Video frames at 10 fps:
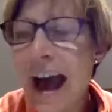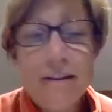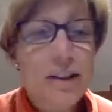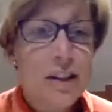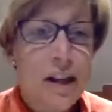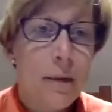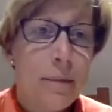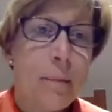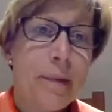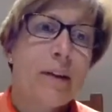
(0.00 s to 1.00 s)
It's just
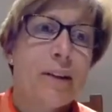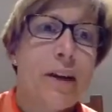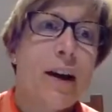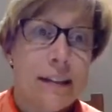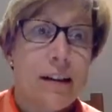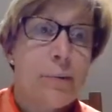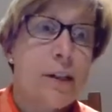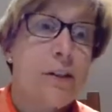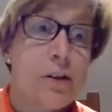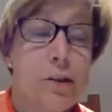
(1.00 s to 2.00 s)
I'll be on a tight time
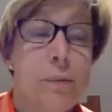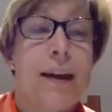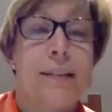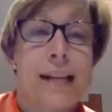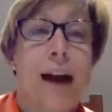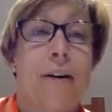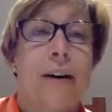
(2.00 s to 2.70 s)
schedule because of my lunch hour.